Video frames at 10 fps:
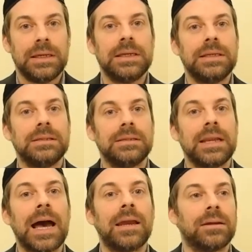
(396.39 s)
is
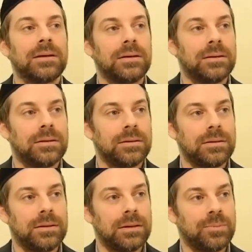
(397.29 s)
not
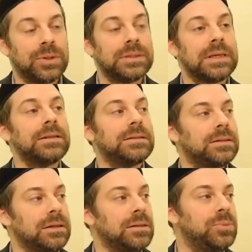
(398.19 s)

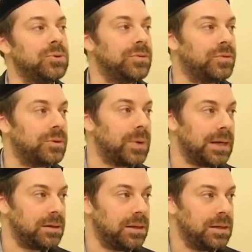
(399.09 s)
presented in a beautiful way?